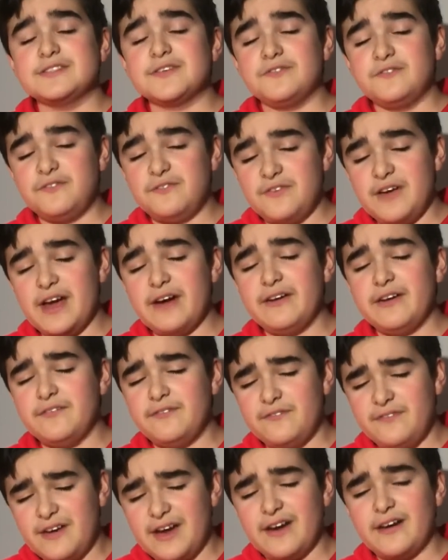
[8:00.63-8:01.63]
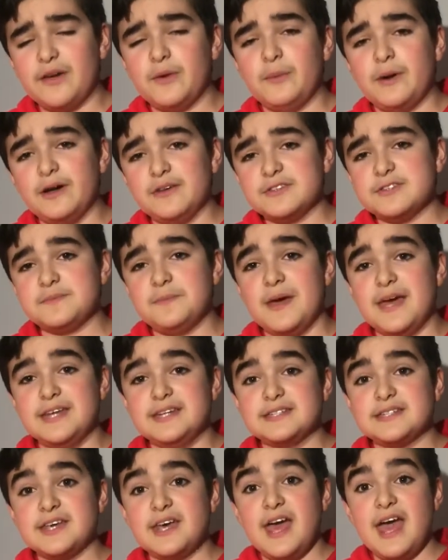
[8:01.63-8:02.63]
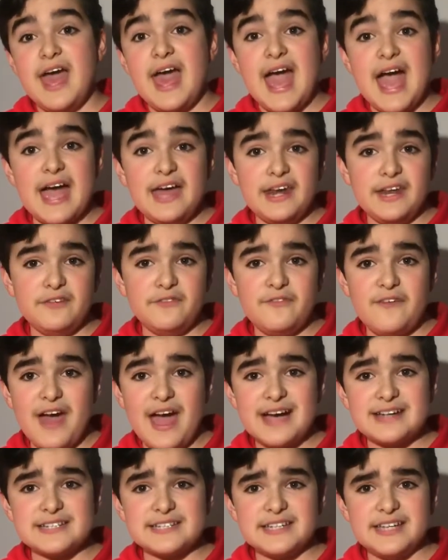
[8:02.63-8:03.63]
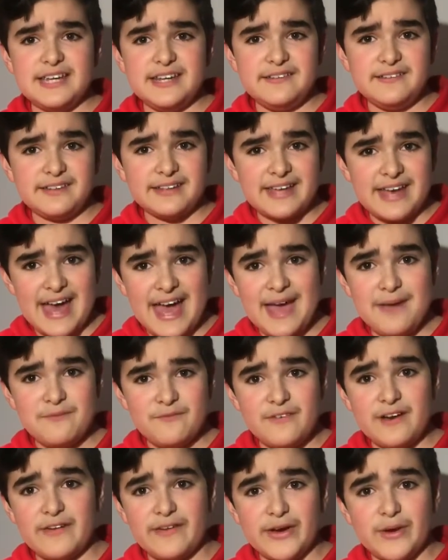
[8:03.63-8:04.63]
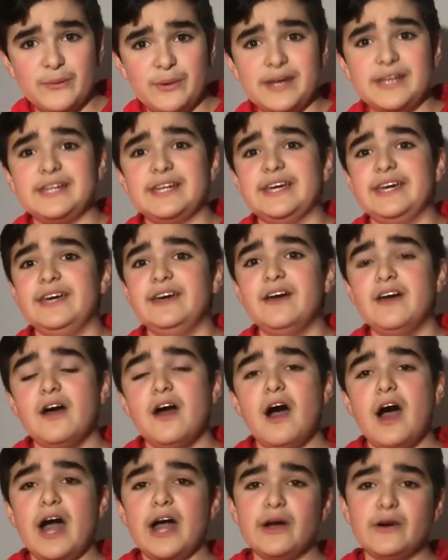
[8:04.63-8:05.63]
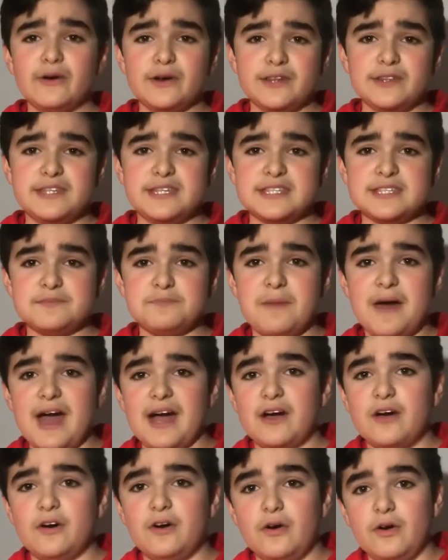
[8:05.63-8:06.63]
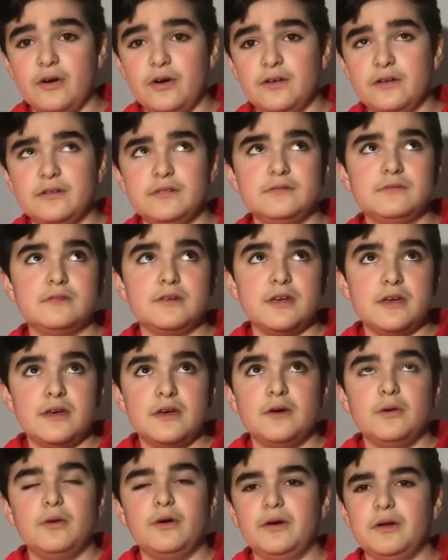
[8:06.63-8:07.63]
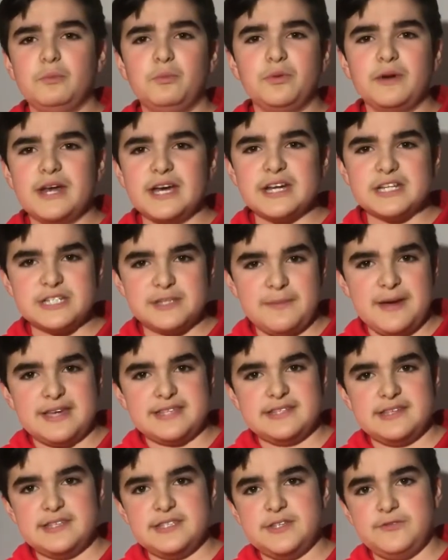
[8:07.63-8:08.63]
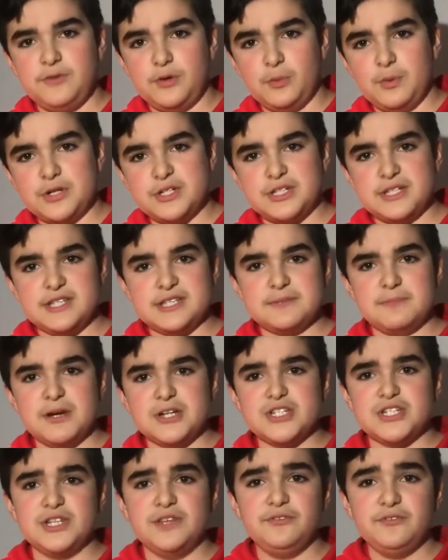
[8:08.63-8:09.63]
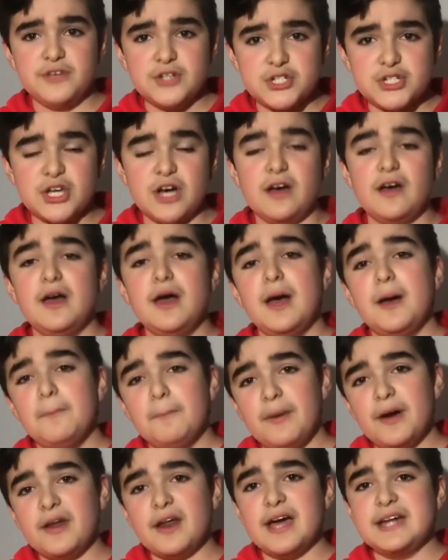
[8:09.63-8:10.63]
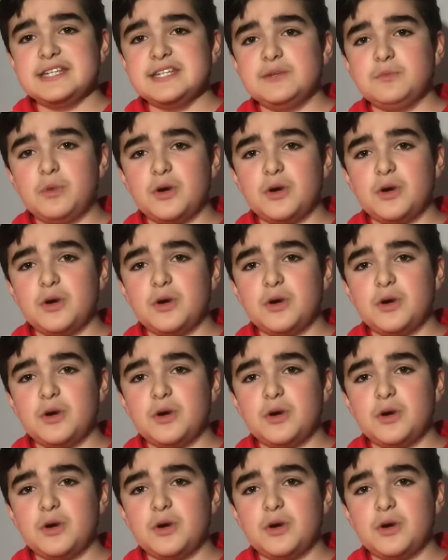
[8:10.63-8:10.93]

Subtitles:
very, very well spent, and in fact, it came very quickly. I ordered this back on, well, it wouldn't actually make sense if you're watching this much in the future, but I did